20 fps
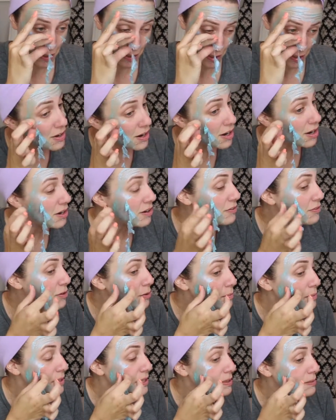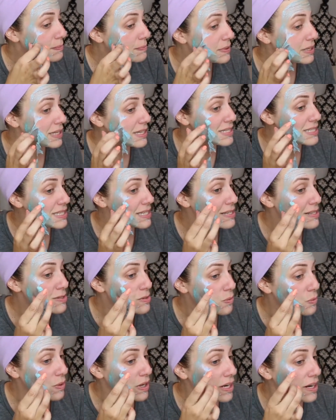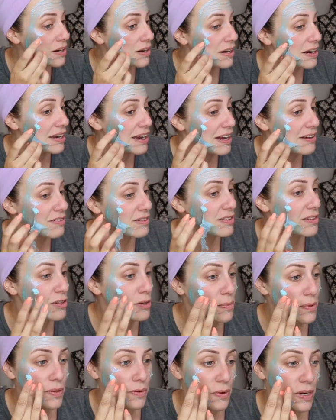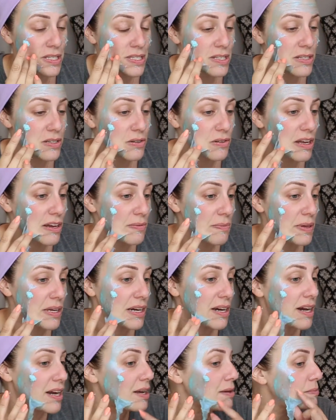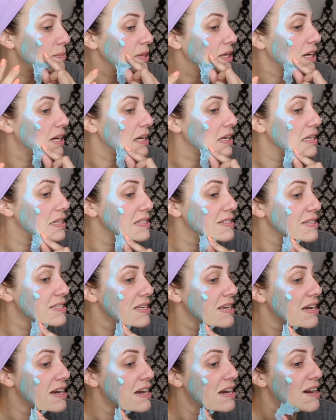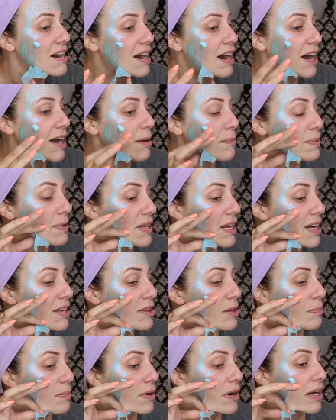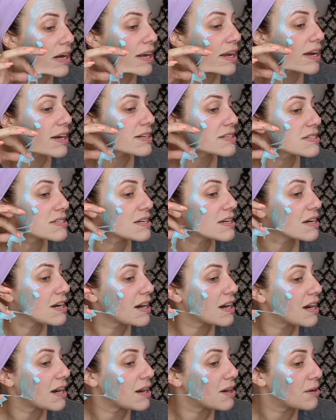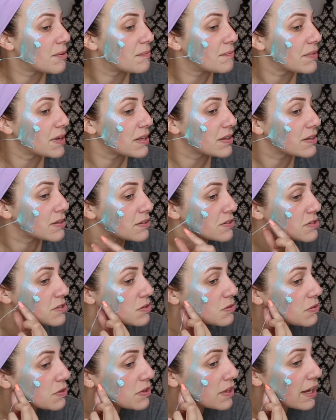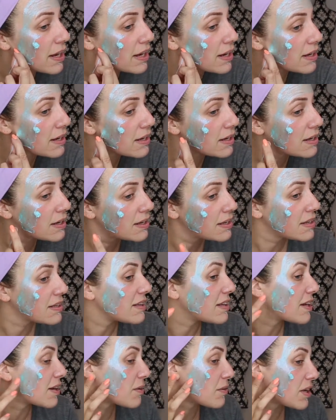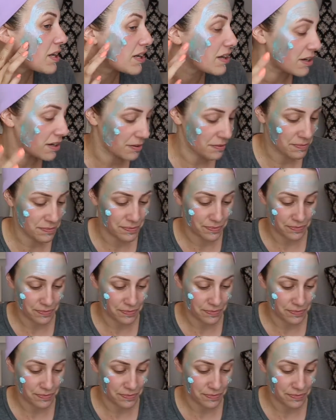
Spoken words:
There are a few places where I have a little bit of residue left behind because I applied the product a little too thick, like right here.